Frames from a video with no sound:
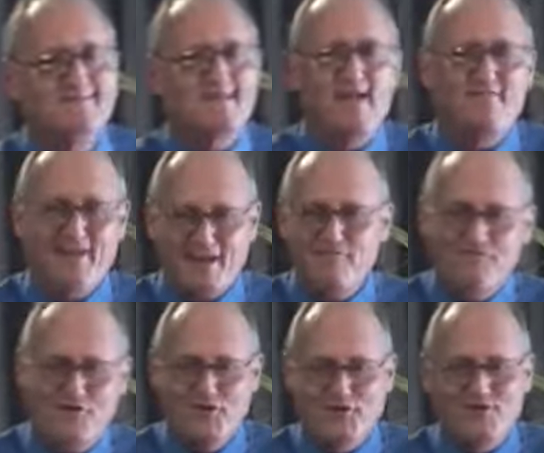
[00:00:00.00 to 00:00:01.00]
have any
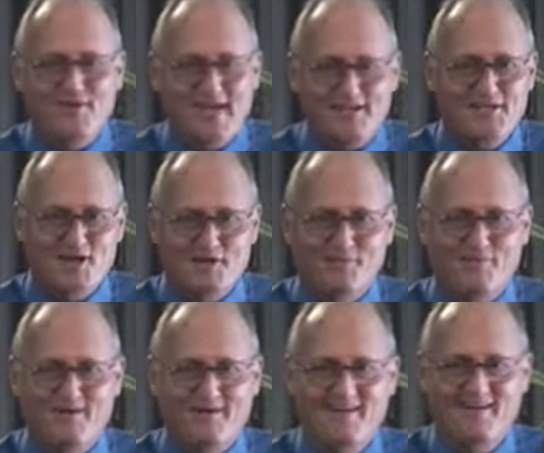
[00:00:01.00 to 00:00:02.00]
food at home.
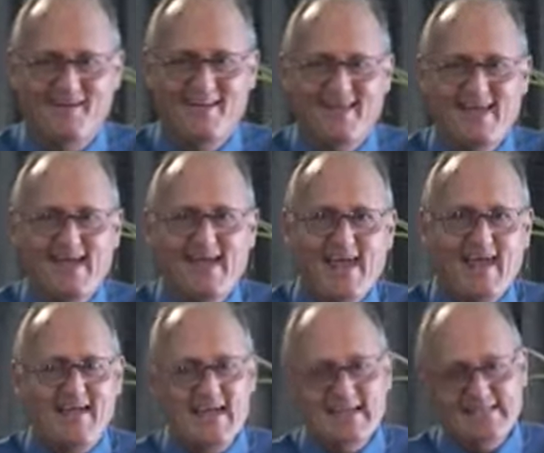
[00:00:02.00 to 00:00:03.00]

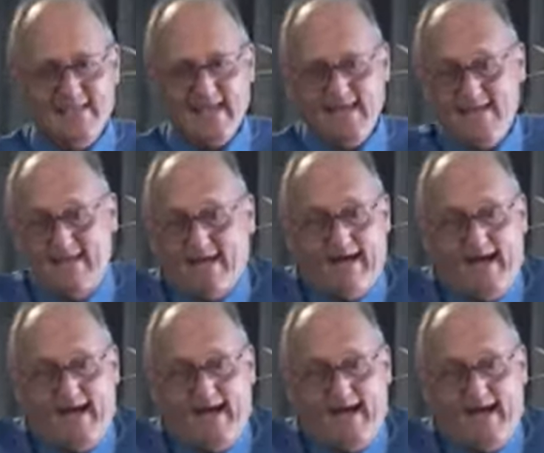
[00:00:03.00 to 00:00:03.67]
And he said,